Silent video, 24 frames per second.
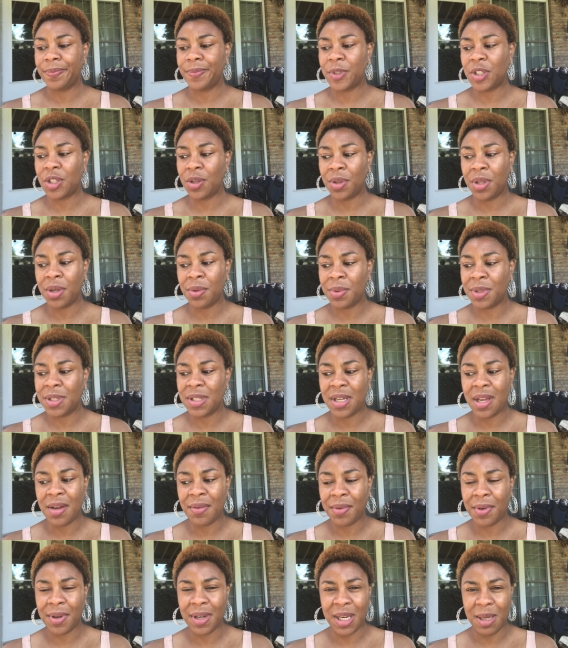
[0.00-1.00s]
so there was
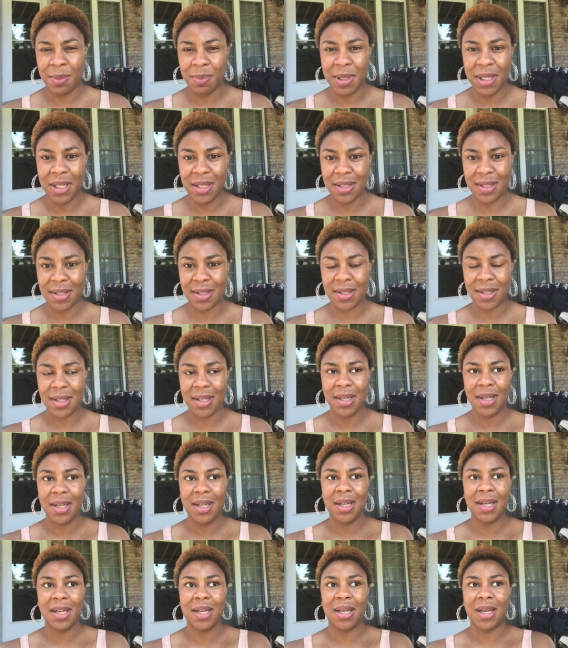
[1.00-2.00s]
never any peace.
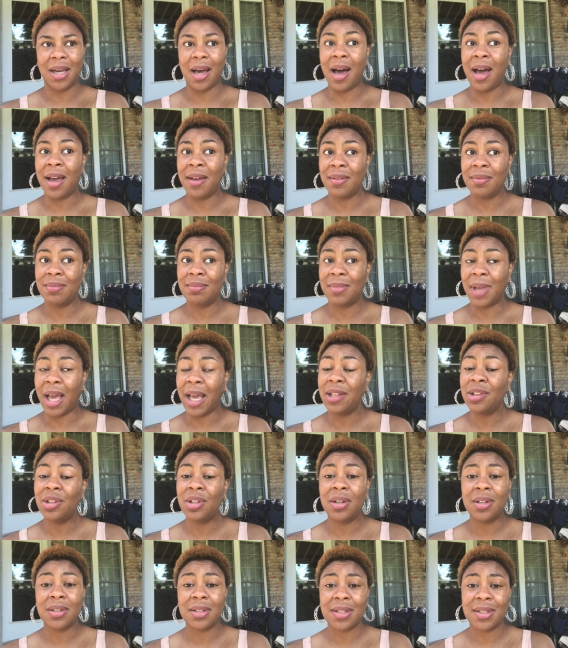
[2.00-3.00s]
I, I
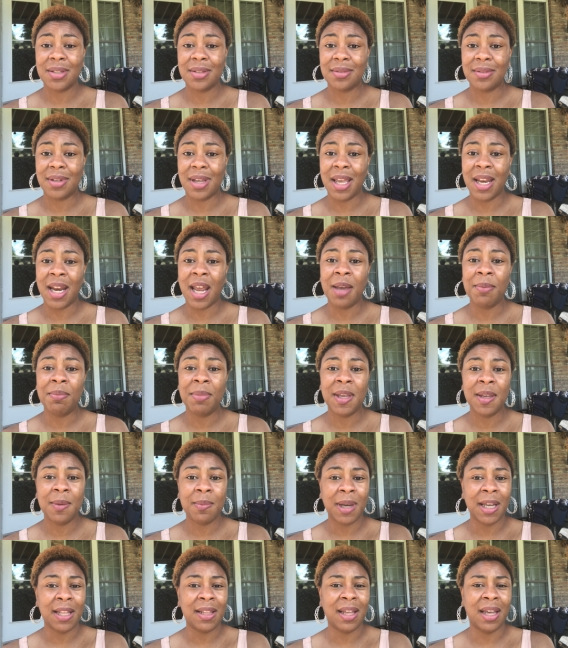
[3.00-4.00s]
looked and I
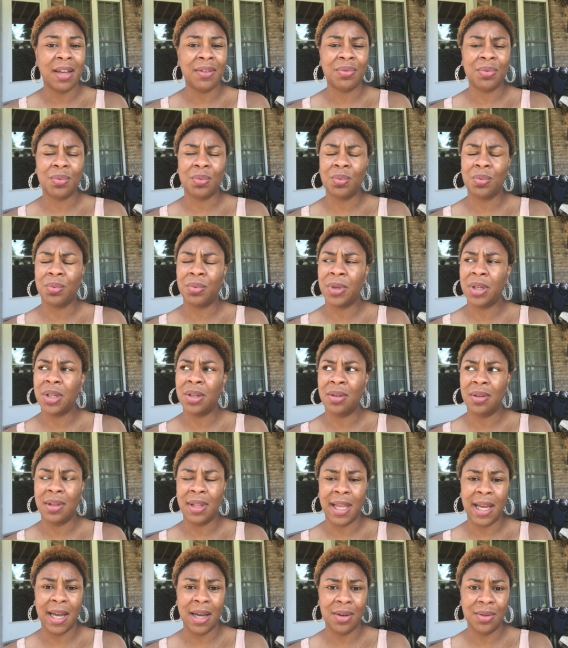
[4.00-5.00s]
made my life
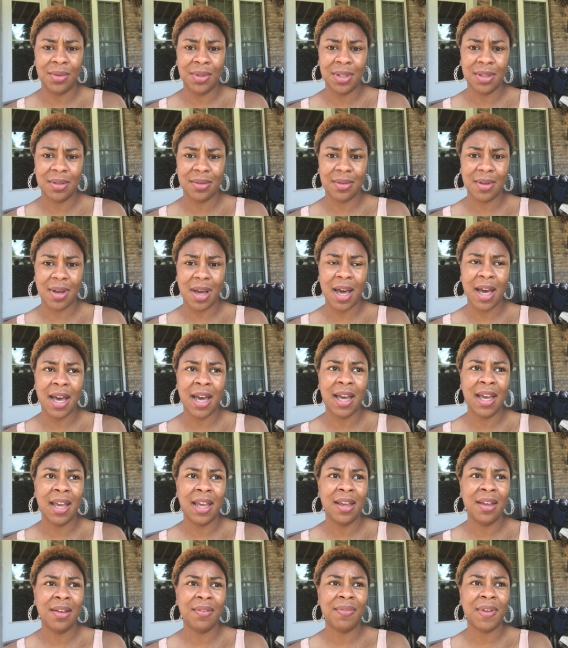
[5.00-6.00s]
real loud.
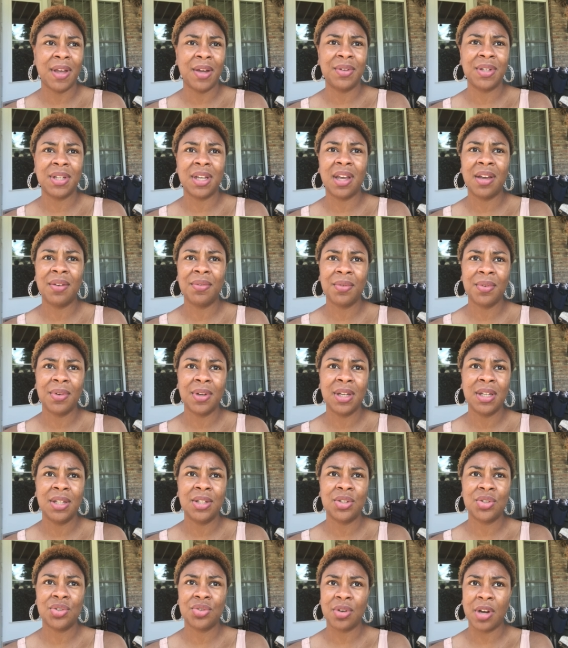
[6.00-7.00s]
I found
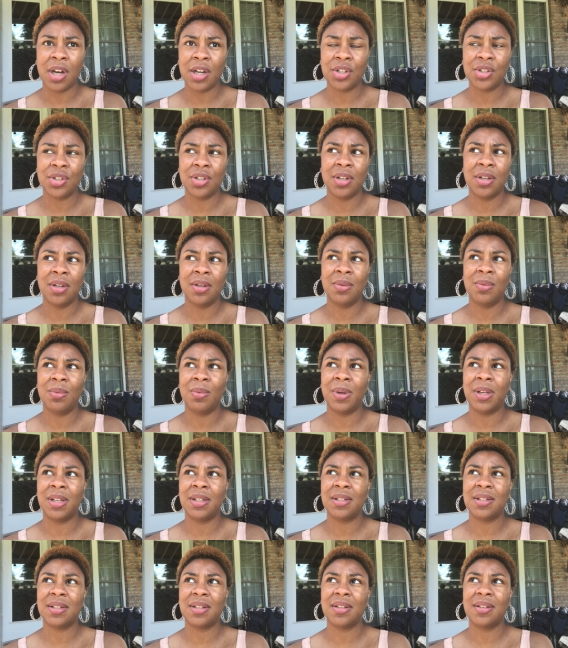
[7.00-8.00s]
every distraction,
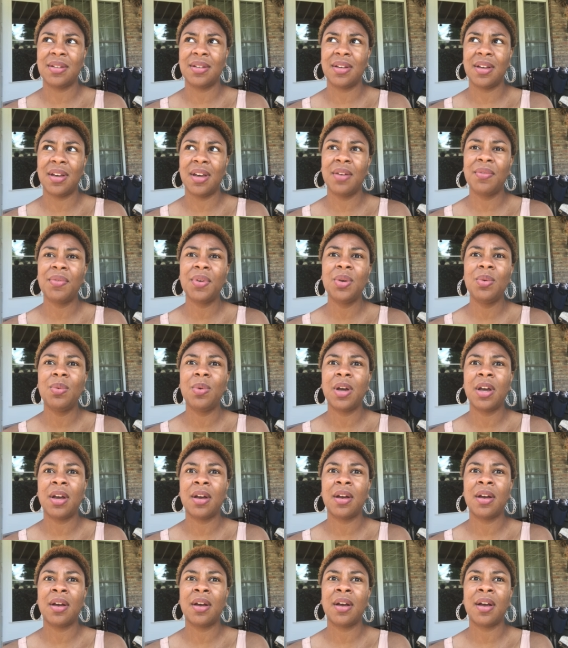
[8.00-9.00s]
went
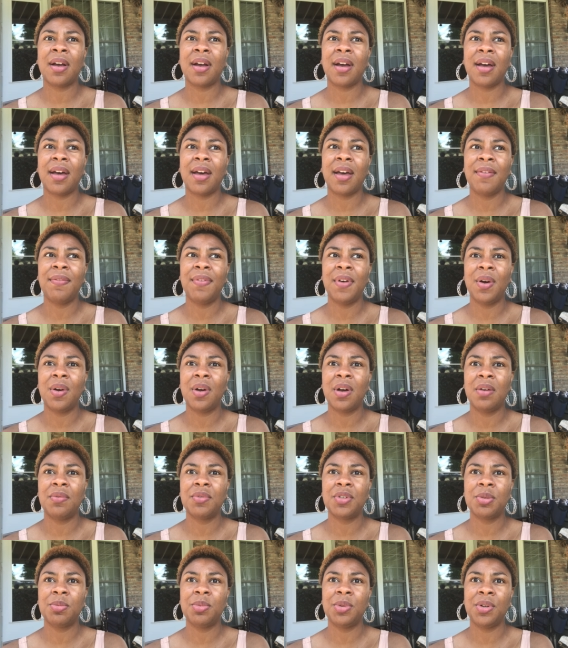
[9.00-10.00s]
everywhere I felt
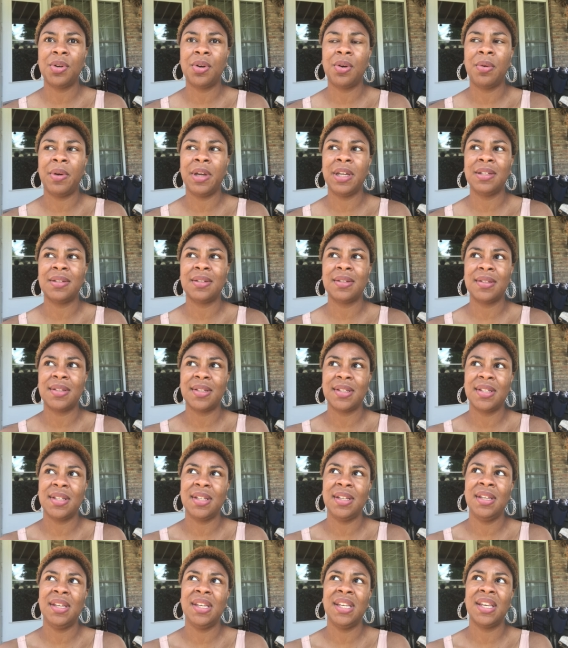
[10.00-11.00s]
comfortable going to
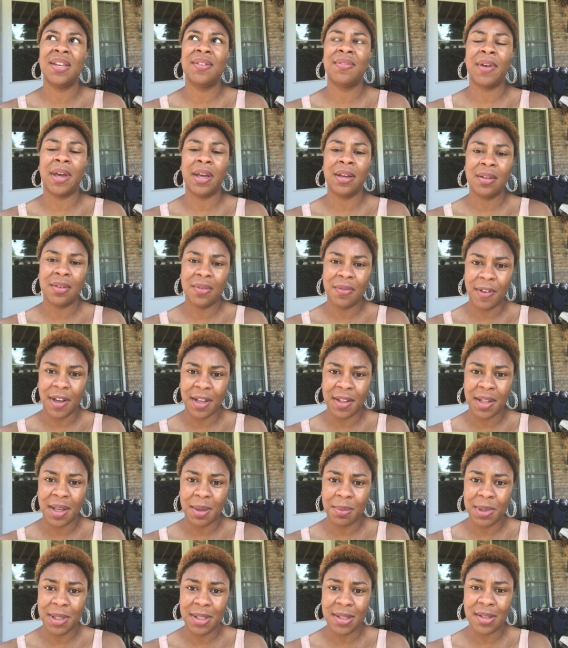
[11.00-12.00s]
see if I could find
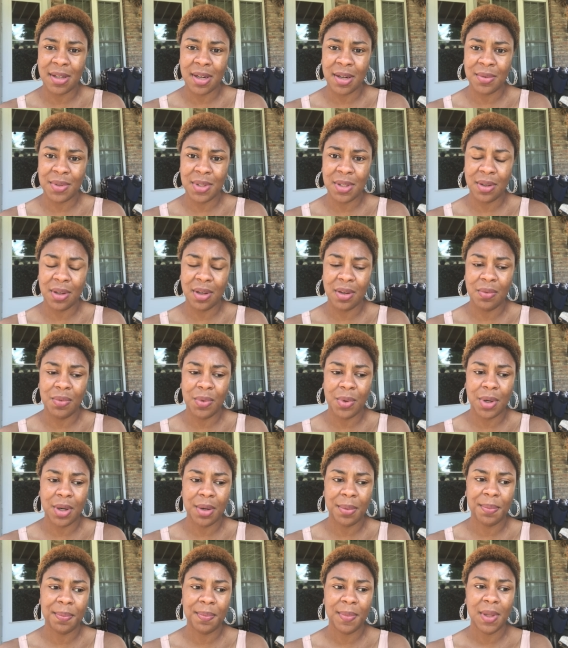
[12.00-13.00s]
that piece that I was looking
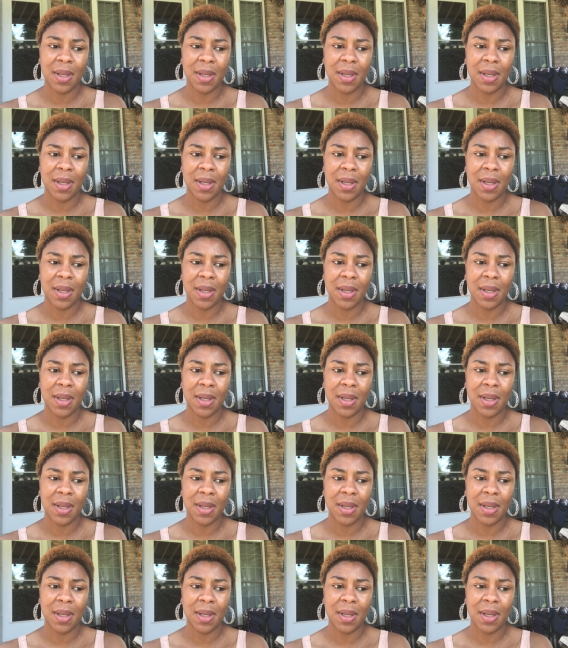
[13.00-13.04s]
for.